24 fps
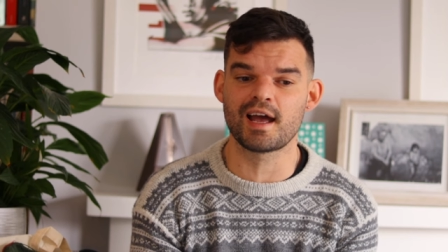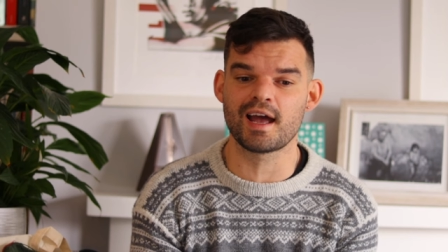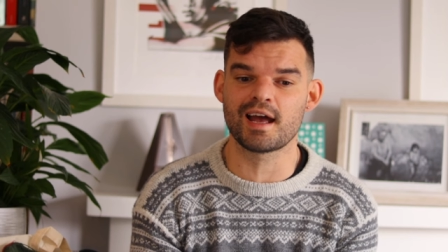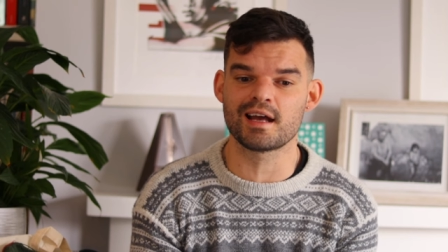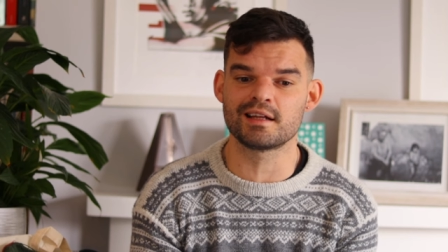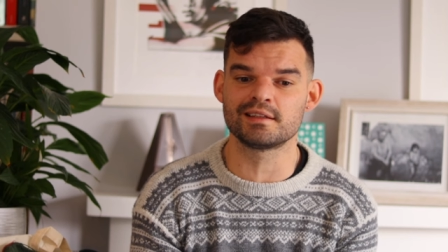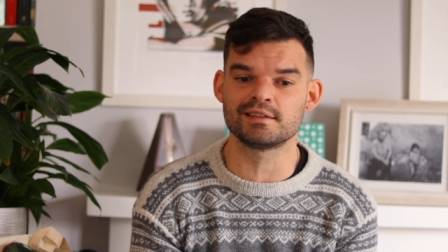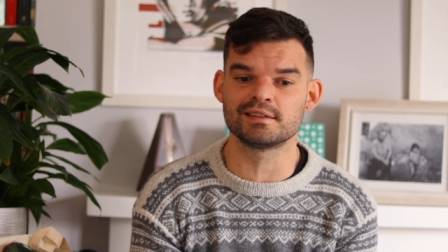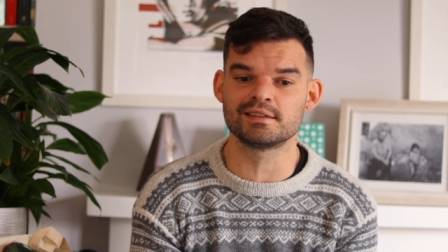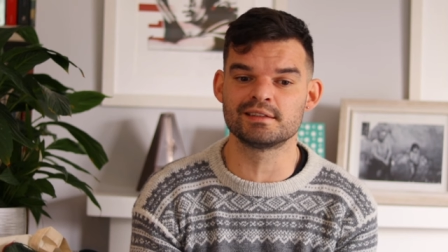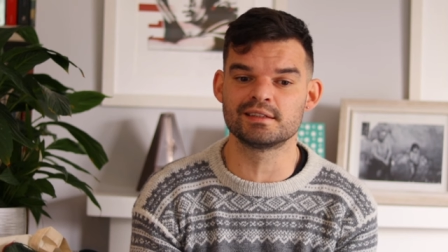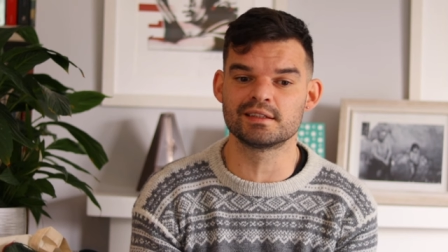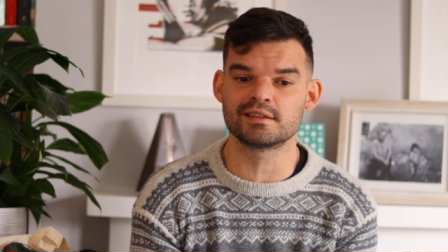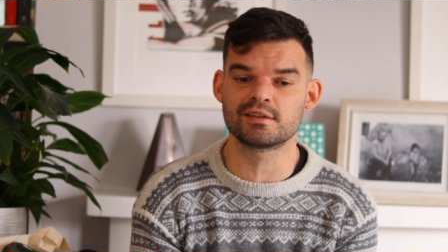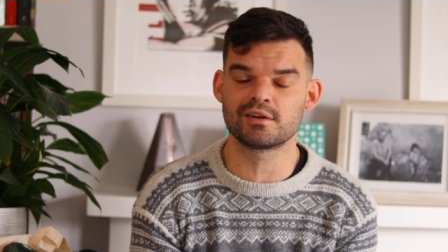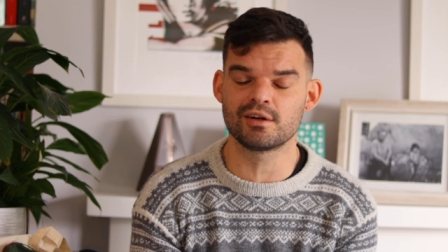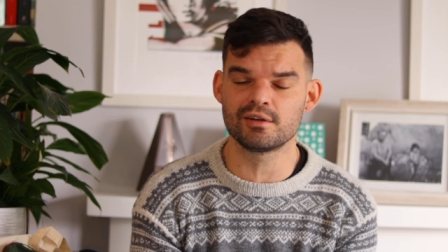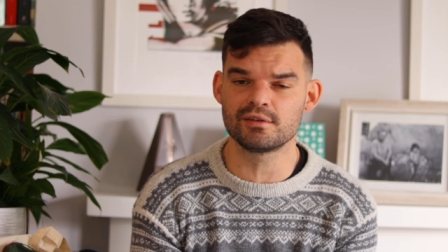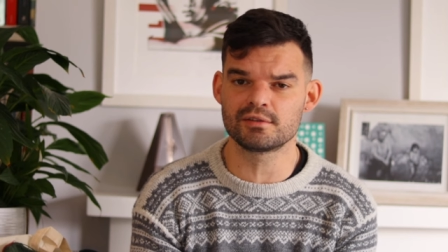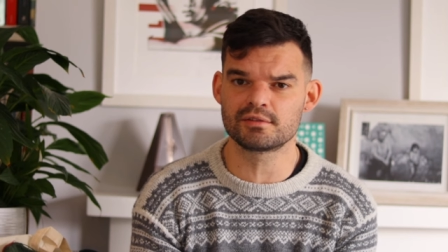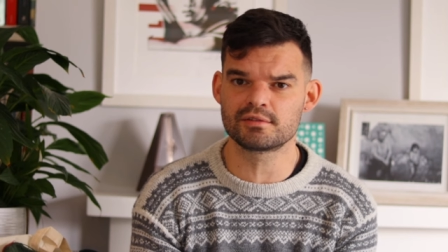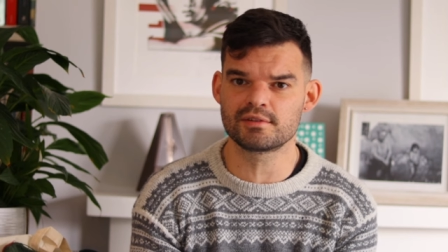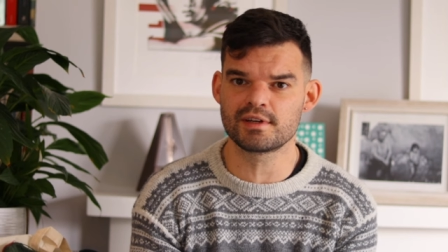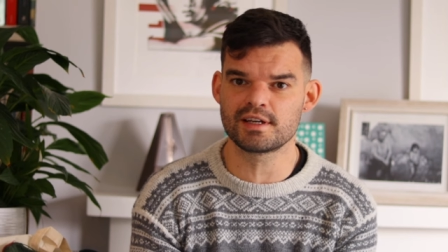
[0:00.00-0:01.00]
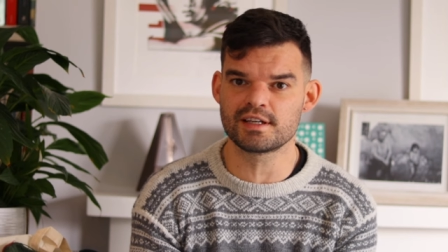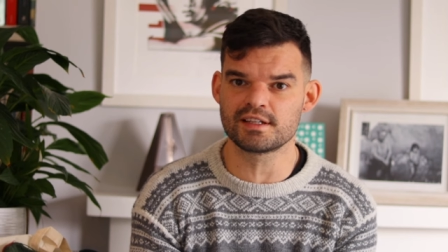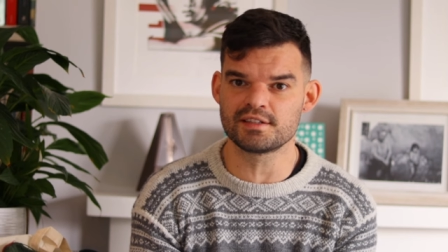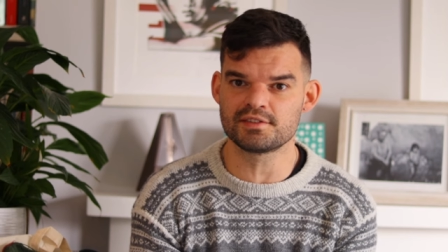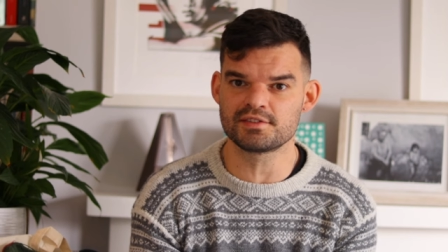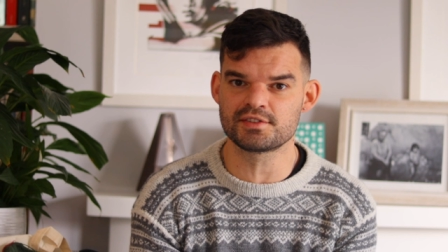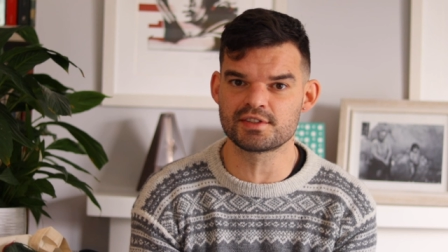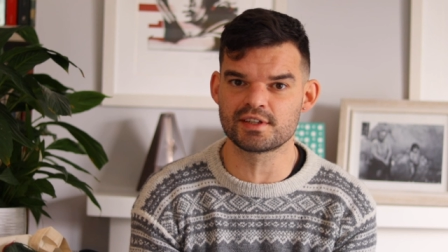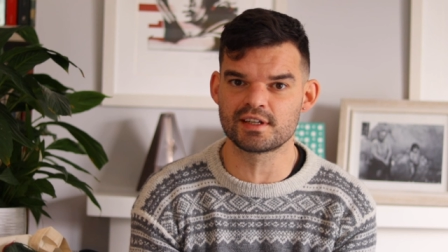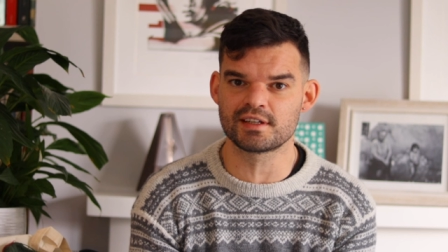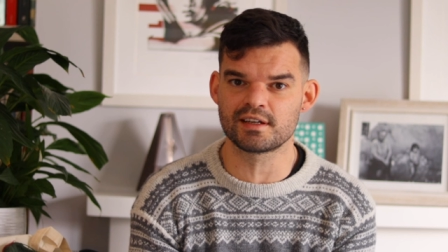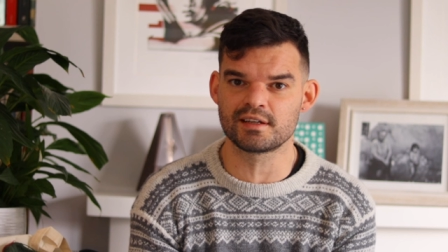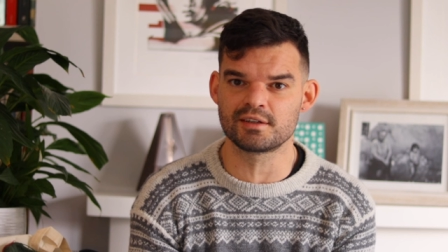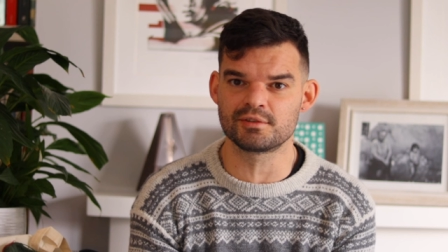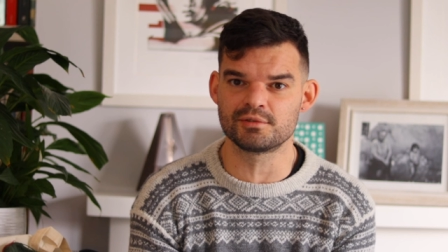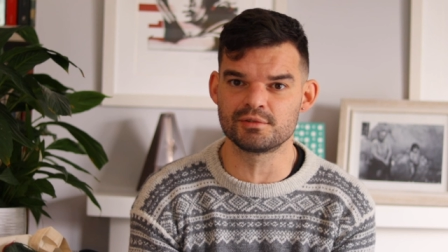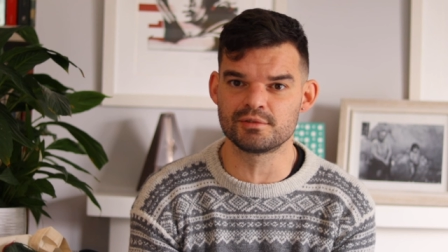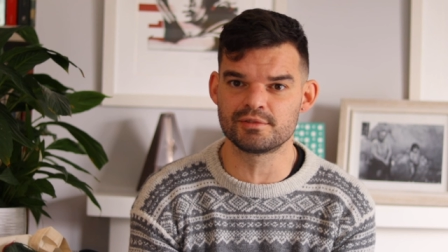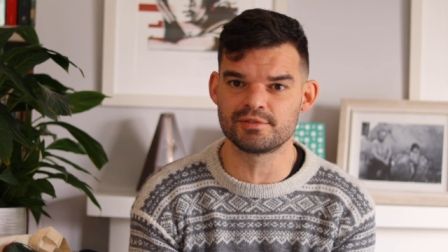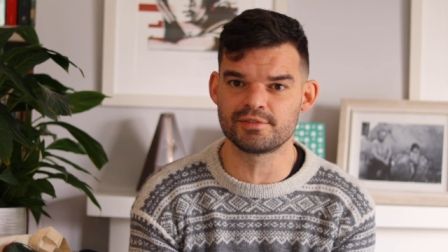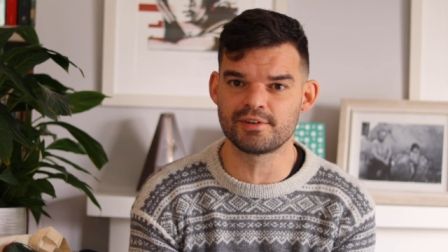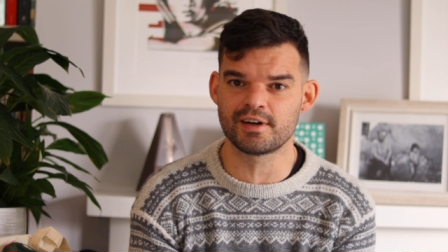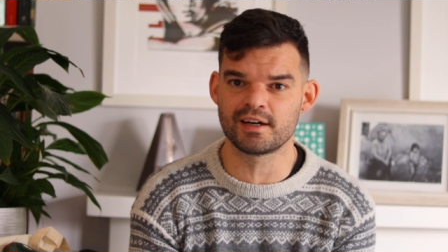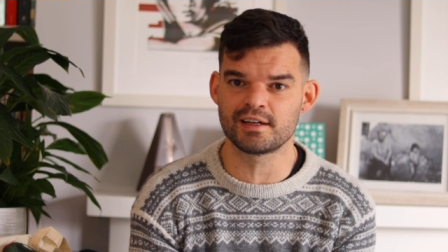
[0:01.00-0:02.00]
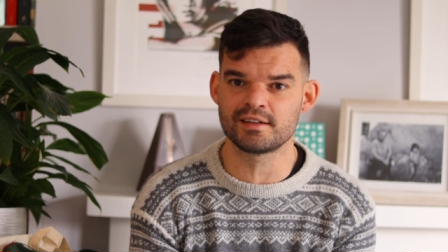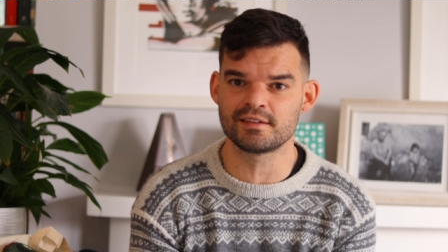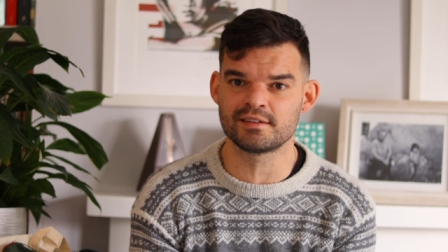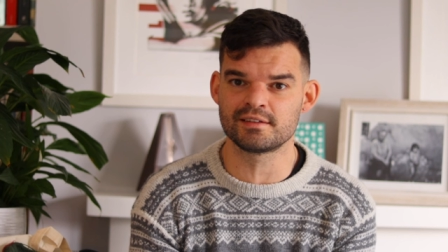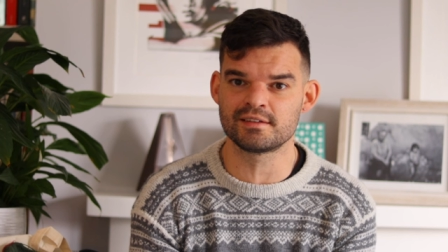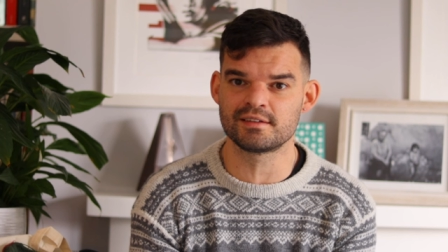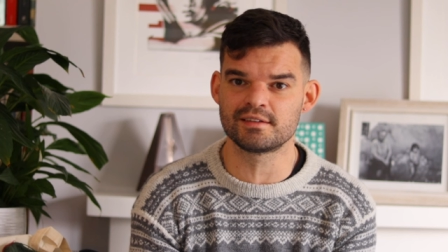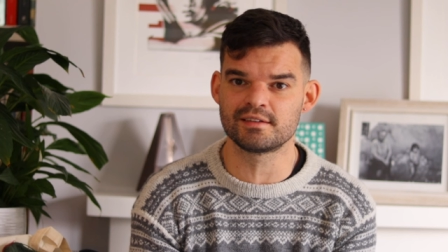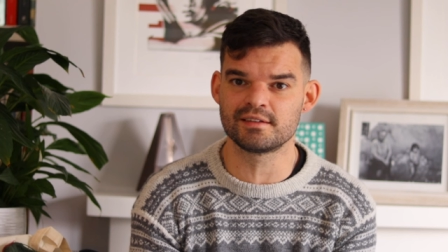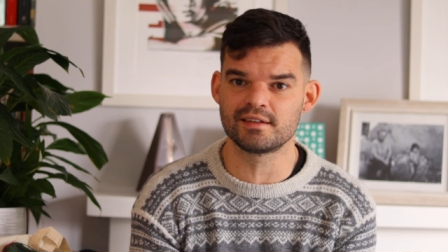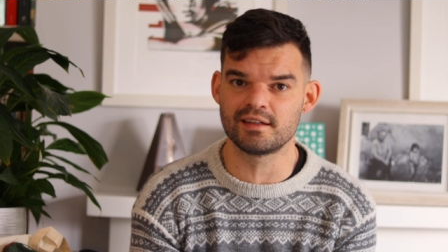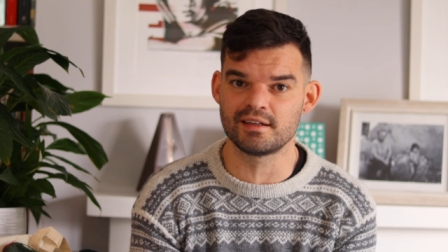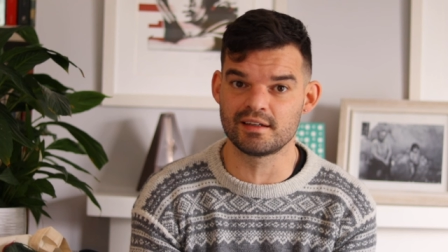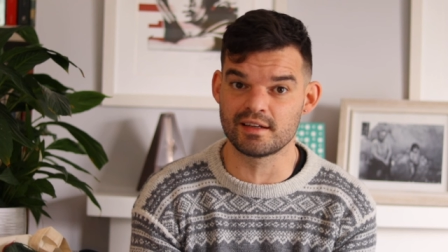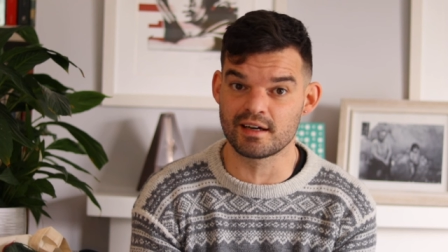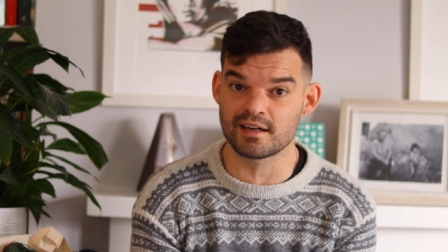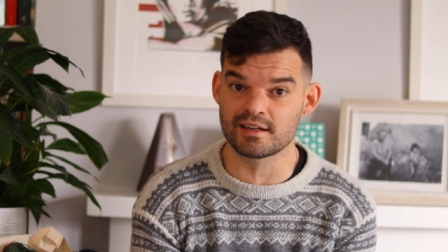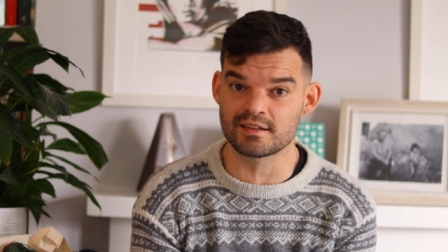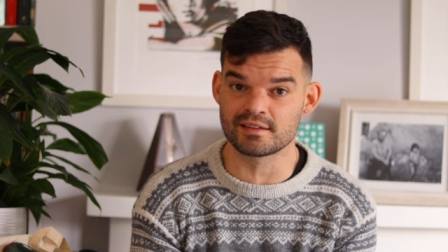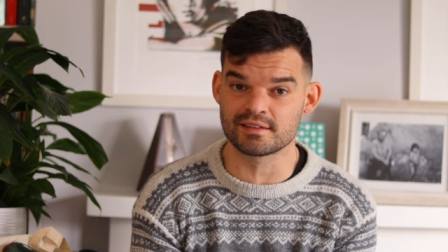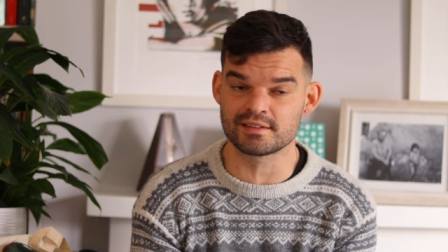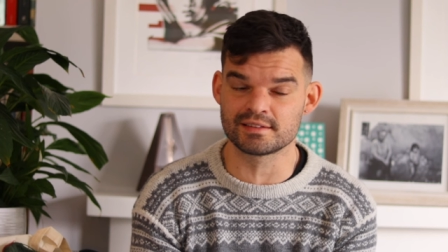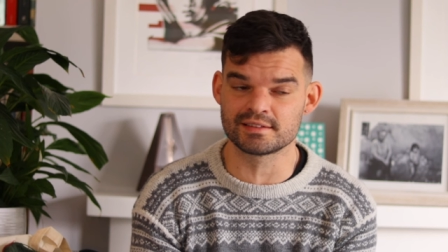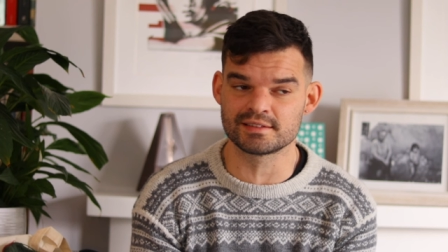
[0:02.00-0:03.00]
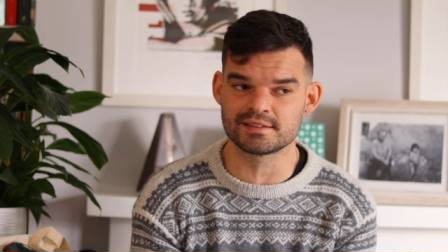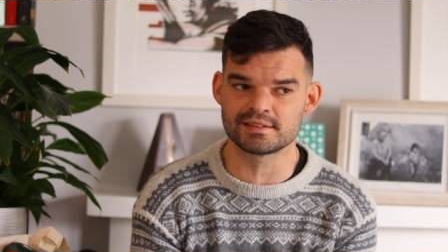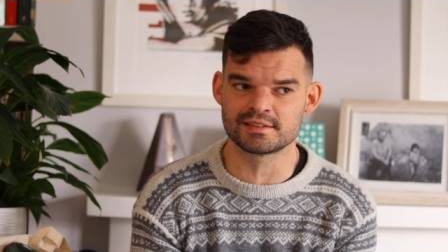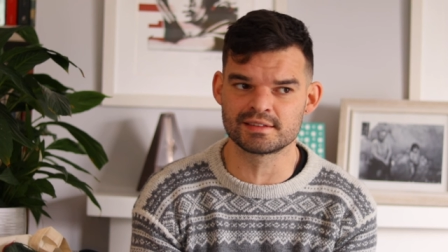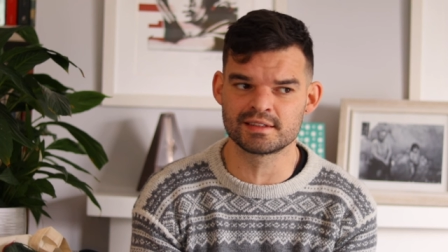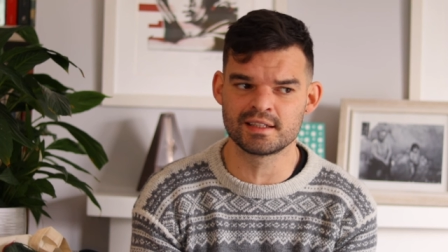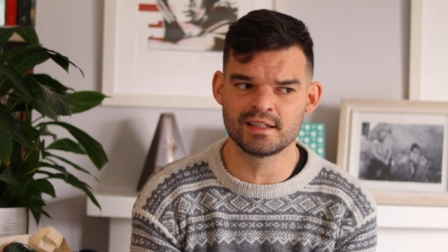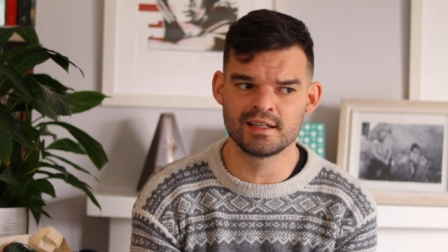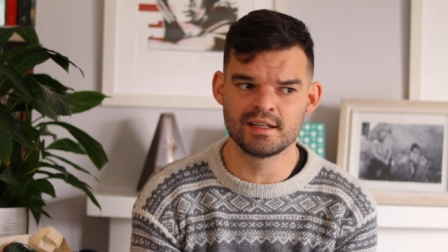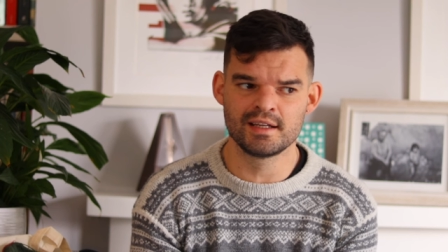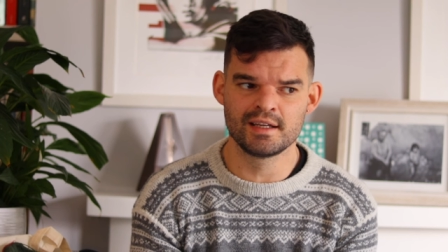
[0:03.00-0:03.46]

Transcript: and the color range that I could find in Ireland